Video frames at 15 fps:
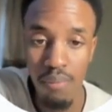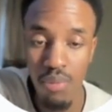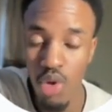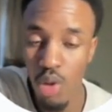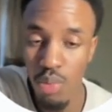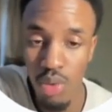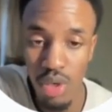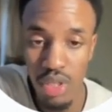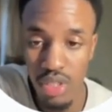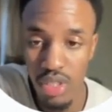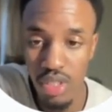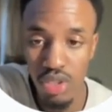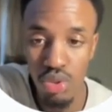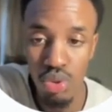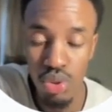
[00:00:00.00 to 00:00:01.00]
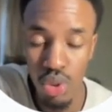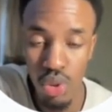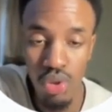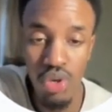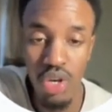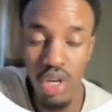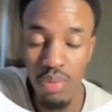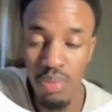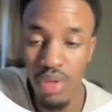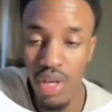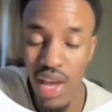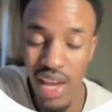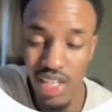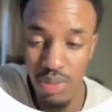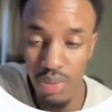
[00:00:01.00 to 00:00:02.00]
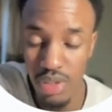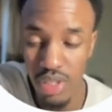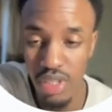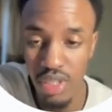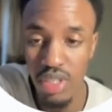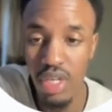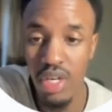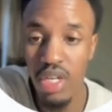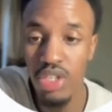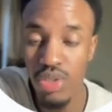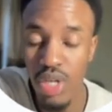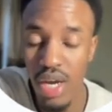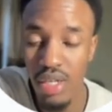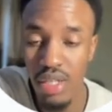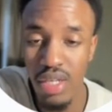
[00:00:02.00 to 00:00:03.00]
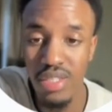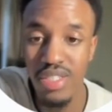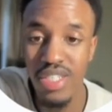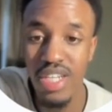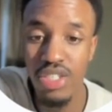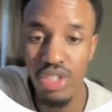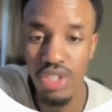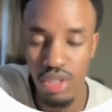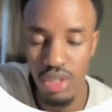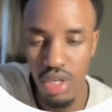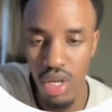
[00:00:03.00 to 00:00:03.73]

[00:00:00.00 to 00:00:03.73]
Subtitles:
communities, to show your expertise and attract attention.